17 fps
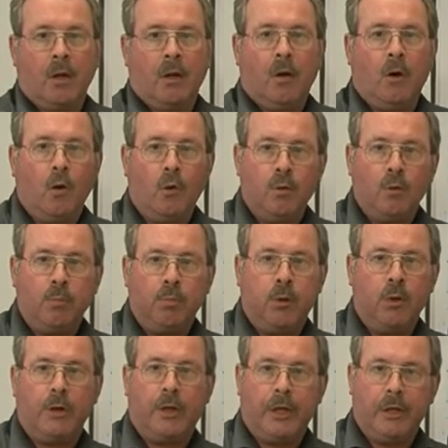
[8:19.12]
All
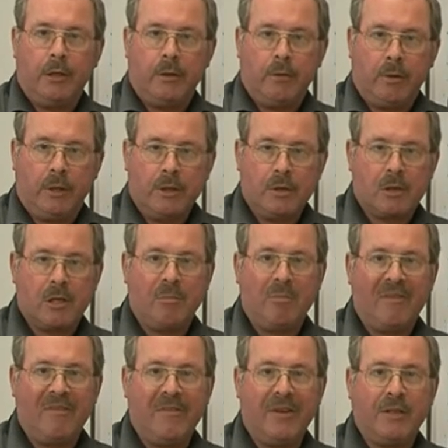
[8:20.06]
plug-in units can
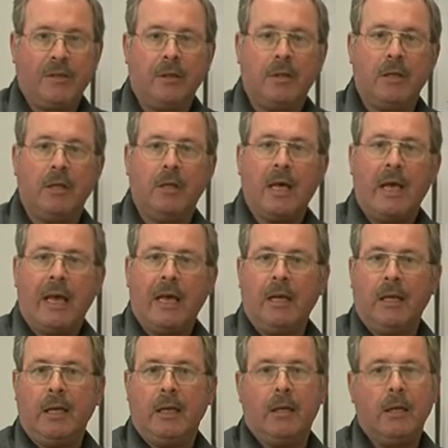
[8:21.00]
be fitted in
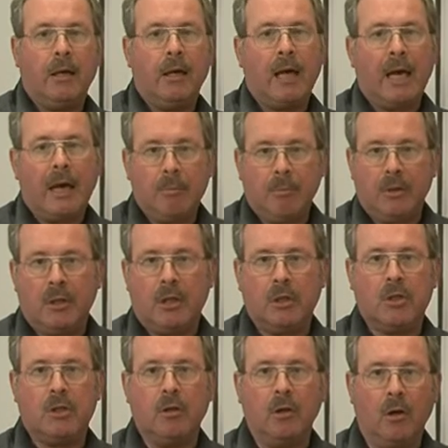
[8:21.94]
any empty
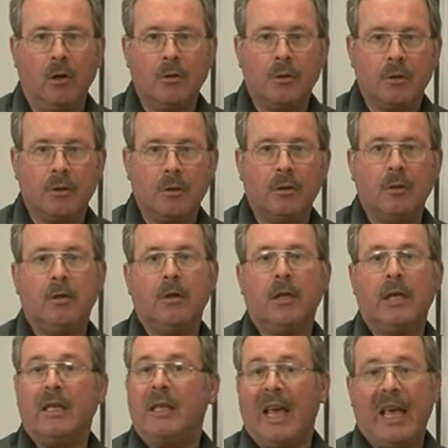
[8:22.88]
slot
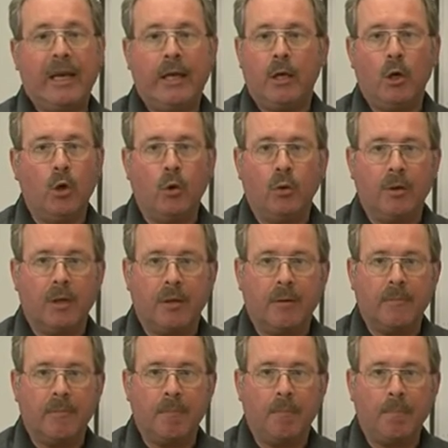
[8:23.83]
in any order.
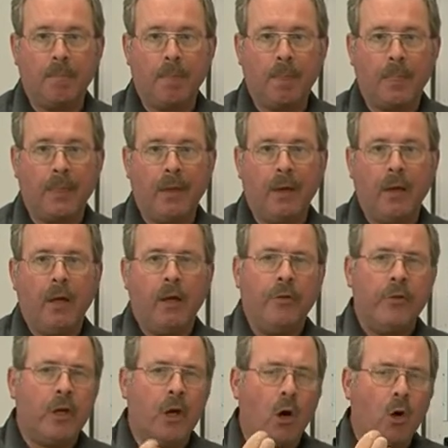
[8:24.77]

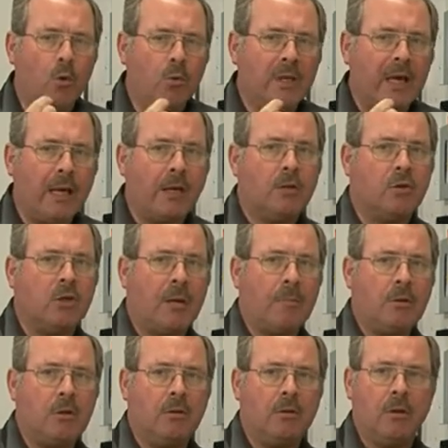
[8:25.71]
The only
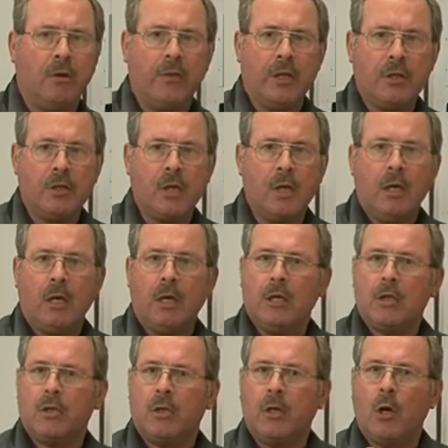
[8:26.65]
exception to this
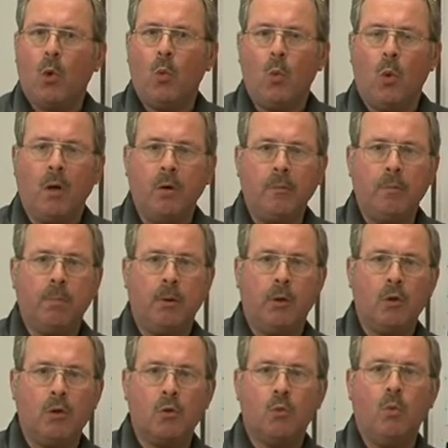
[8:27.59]
is the
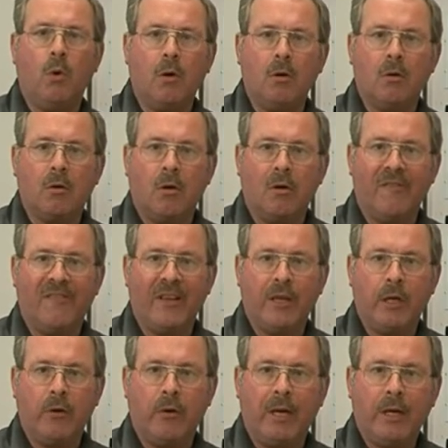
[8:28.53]
1+1
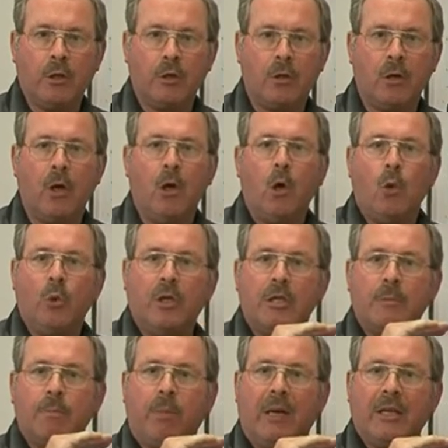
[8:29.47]
configuration,
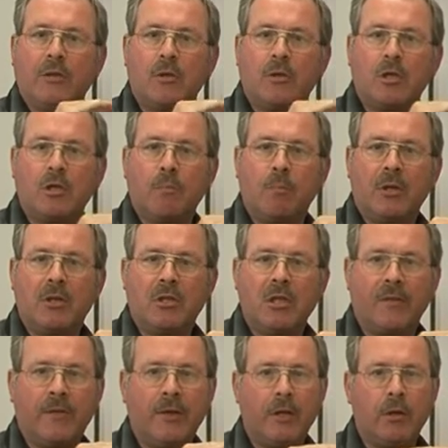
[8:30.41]
which places
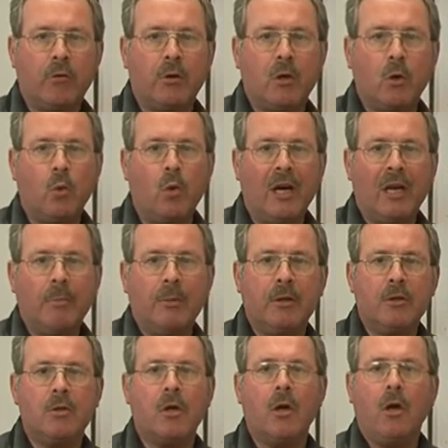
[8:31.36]
specific
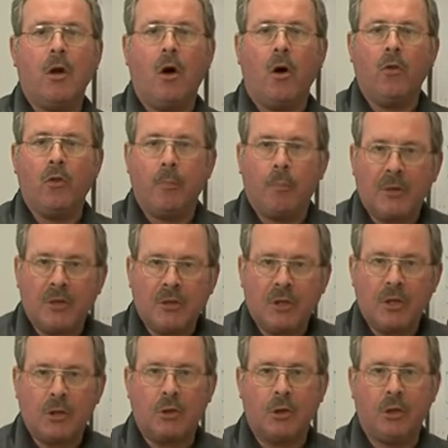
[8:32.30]
requirements on the
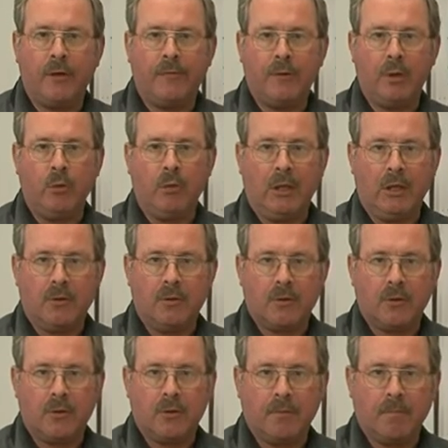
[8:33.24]
positioning of
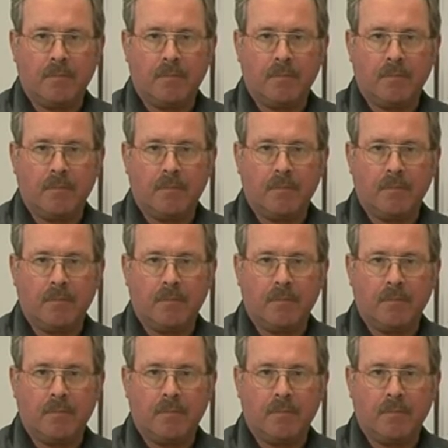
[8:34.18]
units.